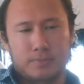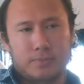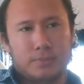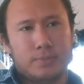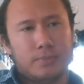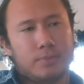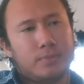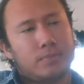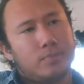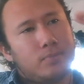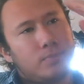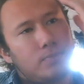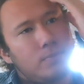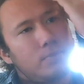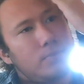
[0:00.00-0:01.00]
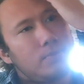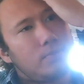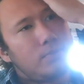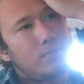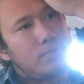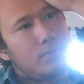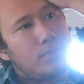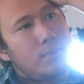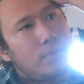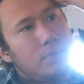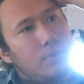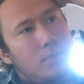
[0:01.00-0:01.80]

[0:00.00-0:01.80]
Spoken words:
No one is speaking in this clip.